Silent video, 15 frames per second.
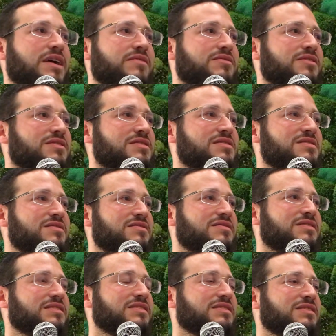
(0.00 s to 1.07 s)
And so I don't
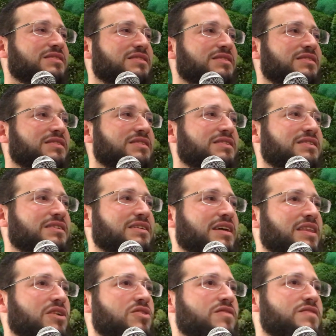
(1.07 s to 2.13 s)
speak of it with any
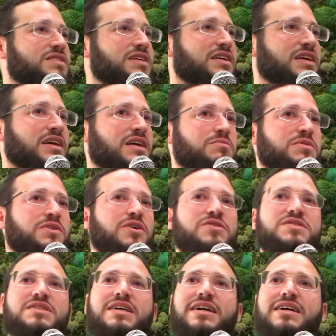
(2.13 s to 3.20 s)
reverence.
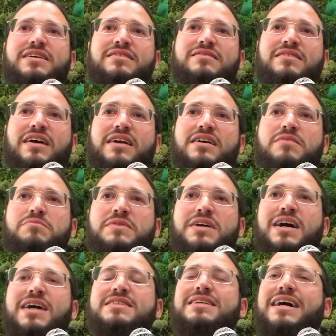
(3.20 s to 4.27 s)
And then all of a sudden I
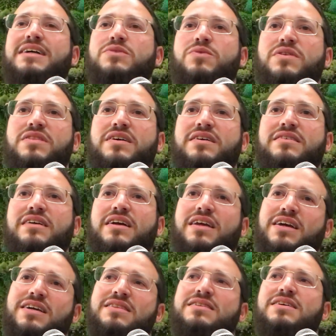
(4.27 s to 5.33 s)
come close to it, I
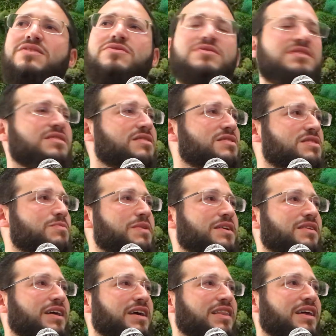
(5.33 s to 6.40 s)
come in contact with
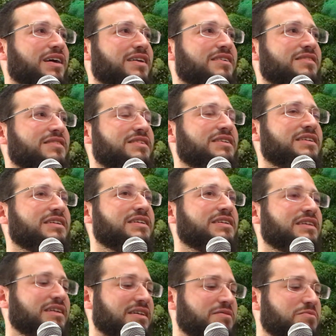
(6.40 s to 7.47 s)
it, and I continue
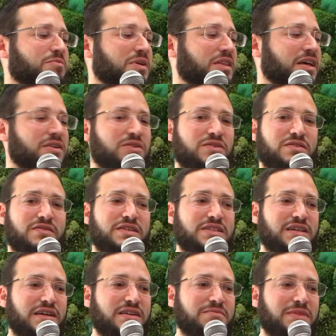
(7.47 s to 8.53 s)
to speak like that.
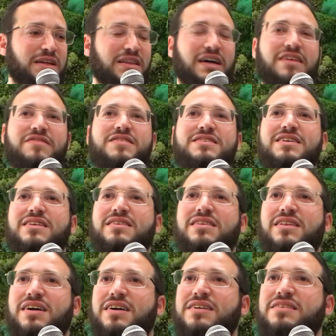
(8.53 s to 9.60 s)
But then
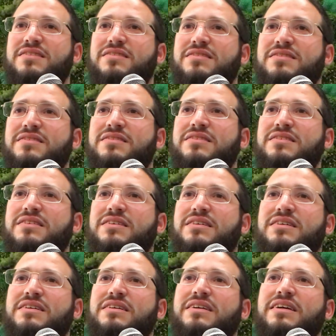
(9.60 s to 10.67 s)
all of a sudden my life
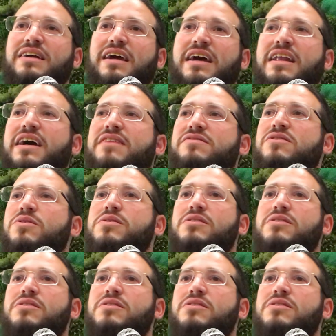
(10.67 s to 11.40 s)
is on the line,